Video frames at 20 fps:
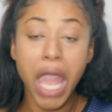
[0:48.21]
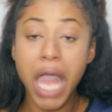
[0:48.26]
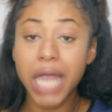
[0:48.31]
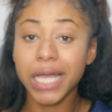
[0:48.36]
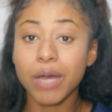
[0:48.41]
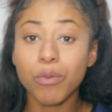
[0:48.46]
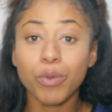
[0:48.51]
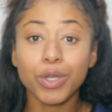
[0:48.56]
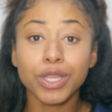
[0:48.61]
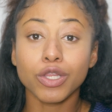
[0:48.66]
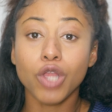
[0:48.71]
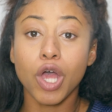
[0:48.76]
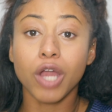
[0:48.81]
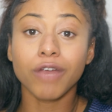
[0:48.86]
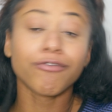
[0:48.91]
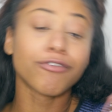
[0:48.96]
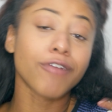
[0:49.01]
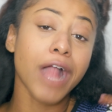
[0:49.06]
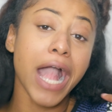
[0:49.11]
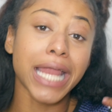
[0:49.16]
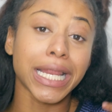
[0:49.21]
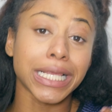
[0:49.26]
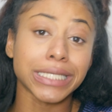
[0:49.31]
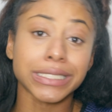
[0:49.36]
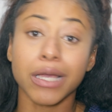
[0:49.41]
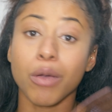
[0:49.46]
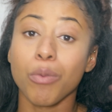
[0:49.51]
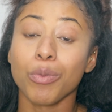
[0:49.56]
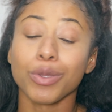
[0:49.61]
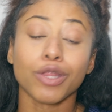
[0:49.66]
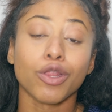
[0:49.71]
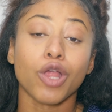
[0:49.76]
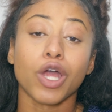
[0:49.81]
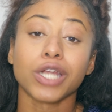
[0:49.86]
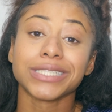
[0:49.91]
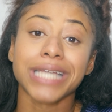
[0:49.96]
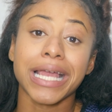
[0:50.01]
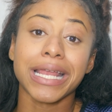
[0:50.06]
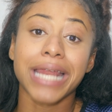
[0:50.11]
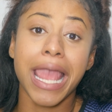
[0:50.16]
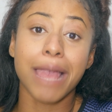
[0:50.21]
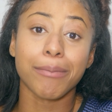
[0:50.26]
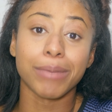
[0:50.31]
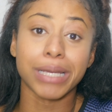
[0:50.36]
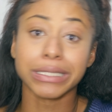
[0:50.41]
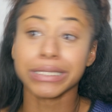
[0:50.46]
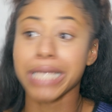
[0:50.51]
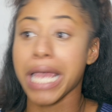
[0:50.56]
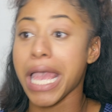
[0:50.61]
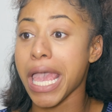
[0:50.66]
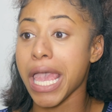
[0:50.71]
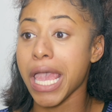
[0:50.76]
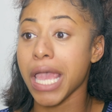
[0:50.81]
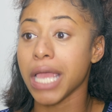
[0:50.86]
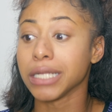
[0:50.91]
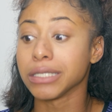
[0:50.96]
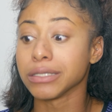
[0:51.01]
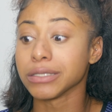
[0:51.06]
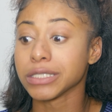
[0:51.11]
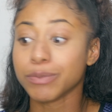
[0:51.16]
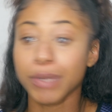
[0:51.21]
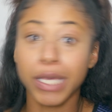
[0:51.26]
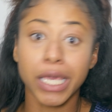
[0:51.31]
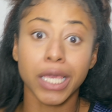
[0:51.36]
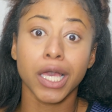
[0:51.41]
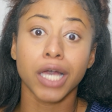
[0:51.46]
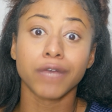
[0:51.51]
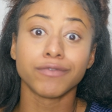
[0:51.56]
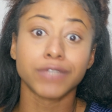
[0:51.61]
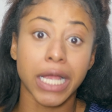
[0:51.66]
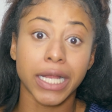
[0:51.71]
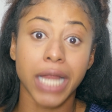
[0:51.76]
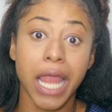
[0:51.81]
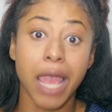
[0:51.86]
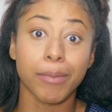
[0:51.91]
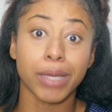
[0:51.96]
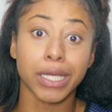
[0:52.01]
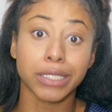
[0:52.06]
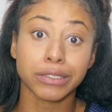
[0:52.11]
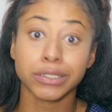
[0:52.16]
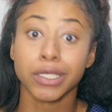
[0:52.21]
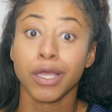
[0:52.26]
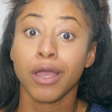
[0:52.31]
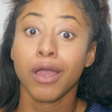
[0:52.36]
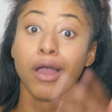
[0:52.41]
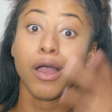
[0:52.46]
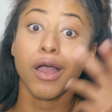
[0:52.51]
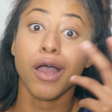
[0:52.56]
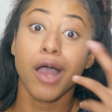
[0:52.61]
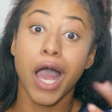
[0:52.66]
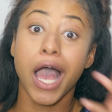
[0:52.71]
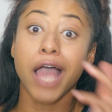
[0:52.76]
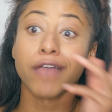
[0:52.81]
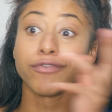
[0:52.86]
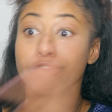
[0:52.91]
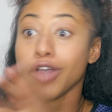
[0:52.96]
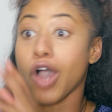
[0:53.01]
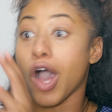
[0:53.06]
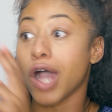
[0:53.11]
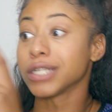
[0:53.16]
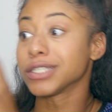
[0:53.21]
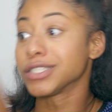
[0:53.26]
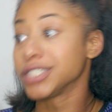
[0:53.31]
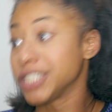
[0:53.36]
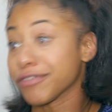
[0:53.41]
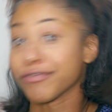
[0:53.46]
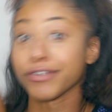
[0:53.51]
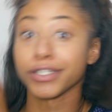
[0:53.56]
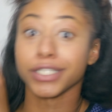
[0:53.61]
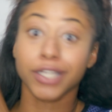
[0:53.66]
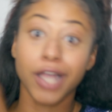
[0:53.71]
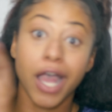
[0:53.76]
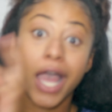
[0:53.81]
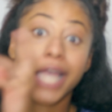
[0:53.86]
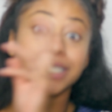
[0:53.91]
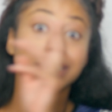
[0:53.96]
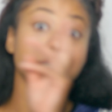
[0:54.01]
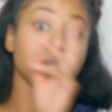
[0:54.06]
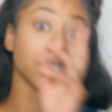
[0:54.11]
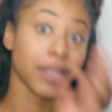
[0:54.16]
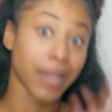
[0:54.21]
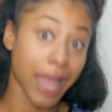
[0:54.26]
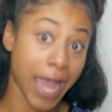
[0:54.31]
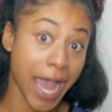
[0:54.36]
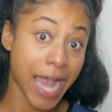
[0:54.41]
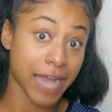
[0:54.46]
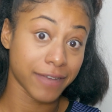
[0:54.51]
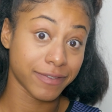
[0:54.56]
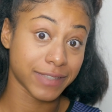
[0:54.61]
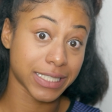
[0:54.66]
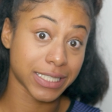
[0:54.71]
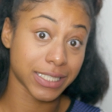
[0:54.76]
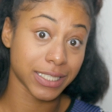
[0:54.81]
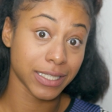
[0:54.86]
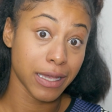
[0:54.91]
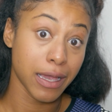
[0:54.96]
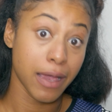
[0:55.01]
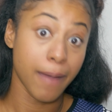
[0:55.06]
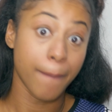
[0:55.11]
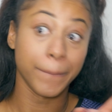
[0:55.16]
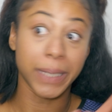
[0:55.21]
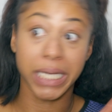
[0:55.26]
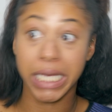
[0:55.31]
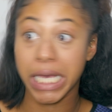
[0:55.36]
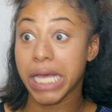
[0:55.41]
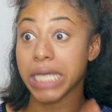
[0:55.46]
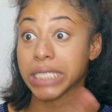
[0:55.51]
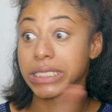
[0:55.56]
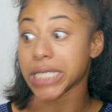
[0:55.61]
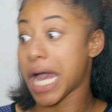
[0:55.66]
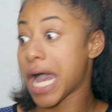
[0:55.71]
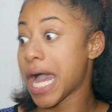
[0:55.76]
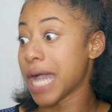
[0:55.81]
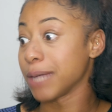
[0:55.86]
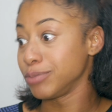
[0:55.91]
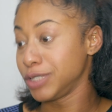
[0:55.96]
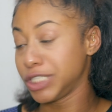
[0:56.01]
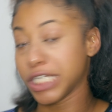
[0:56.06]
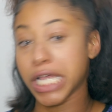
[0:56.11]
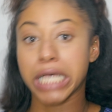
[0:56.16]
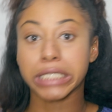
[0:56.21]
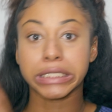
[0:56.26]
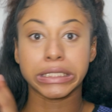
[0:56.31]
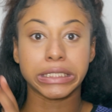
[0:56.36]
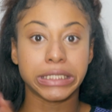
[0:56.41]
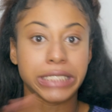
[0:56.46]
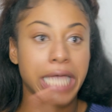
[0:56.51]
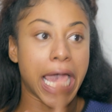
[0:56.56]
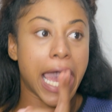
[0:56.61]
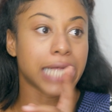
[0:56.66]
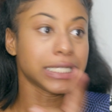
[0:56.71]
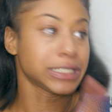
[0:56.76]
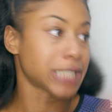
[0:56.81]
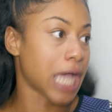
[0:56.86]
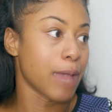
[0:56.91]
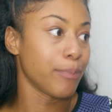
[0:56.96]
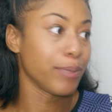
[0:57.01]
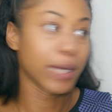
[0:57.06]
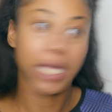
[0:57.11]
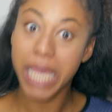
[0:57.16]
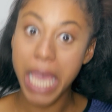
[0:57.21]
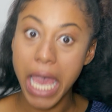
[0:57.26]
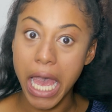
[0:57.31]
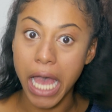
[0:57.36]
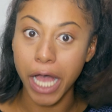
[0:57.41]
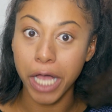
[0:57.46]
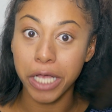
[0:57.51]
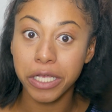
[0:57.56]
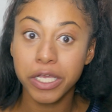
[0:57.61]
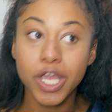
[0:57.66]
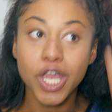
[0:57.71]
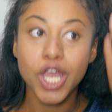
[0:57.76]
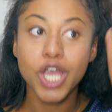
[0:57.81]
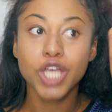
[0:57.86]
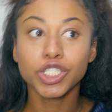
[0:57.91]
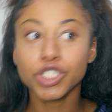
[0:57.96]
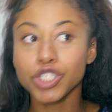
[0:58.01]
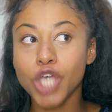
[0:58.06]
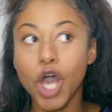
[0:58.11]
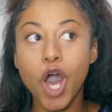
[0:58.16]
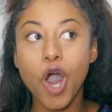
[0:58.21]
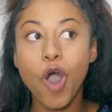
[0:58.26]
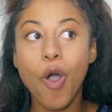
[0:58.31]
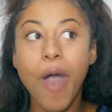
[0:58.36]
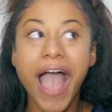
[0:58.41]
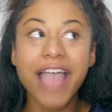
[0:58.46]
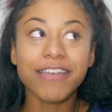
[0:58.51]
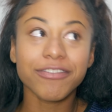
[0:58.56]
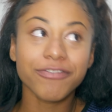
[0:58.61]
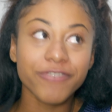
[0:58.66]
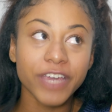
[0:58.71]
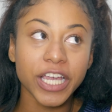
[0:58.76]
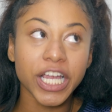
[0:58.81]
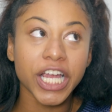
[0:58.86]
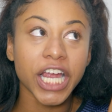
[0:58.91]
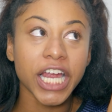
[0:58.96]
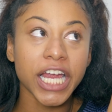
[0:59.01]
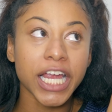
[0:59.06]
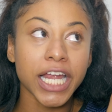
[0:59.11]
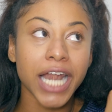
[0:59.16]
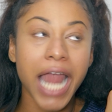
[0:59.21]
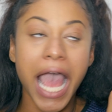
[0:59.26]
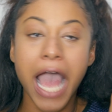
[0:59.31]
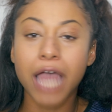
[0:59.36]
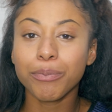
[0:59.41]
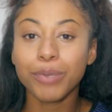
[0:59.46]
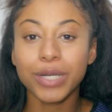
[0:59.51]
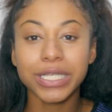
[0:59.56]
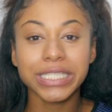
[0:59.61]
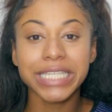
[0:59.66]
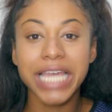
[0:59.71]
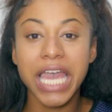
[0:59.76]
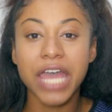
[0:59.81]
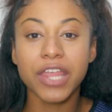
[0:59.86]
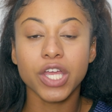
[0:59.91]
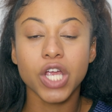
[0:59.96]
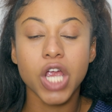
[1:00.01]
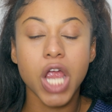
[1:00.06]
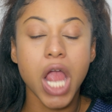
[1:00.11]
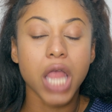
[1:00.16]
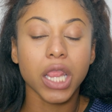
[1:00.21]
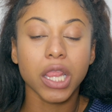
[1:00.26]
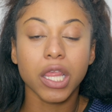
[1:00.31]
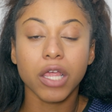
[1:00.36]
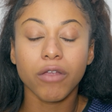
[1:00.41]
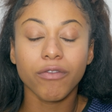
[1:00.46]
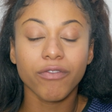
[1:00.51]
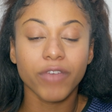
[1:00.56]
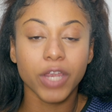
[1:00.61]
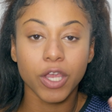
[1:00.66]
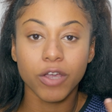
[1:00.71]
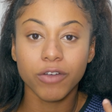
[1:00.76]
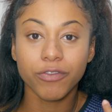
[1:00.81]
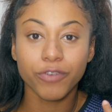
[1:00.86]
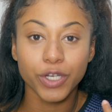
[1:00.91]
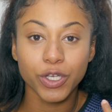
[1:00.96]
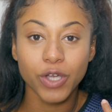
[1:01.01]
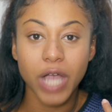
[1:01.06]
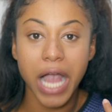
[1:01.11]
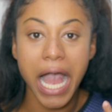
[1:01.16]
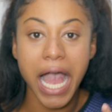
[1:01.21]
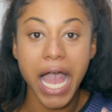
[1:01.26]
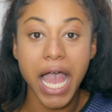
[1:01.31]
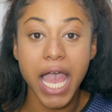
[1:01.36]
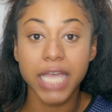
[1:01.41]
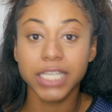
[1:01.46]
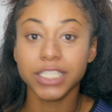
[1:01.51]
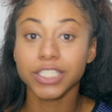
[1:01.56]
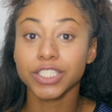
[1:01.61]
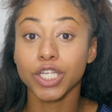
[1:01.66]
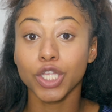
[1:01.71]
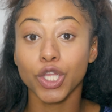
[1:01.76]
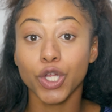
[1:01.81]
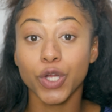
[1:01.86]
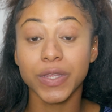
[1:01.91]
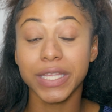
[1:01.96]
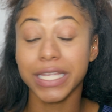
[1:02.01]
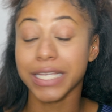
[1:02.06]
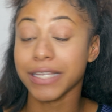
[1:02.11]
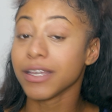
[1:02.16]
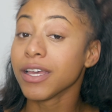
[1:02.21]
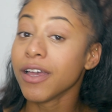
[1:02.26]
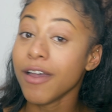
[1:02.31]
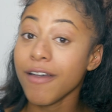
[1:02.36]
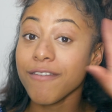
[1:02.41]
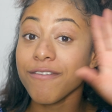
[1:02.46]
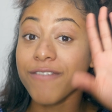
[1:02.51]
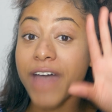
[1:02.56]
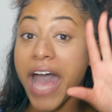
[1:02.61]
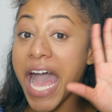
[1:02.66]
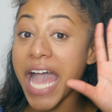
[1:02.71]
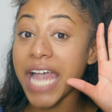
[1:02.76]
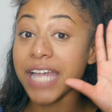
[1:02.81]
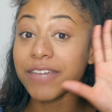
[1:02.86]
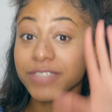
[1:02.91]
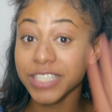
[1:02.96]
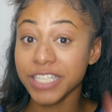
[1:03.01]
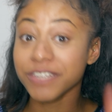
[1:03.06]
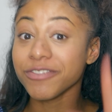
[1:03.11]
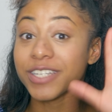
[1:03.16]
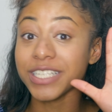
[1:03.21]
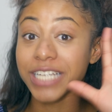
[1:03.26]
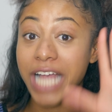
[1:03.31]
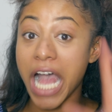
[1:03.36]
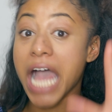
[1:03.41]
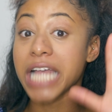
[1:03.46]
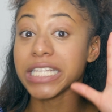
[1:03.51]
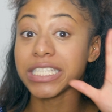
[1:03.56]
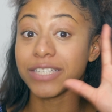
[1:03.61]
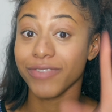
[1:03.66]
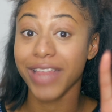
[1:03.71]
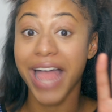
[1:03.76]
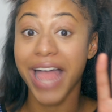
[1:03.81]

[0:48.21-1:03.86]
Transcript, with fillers: I come with a lot of varieties, I come with a lot of dynamics. And speaking of dynamics, I've got different kinds of laughs because I'm just that type of gal. So I figured I'd put together a little video for you guys to learn the five different kinds of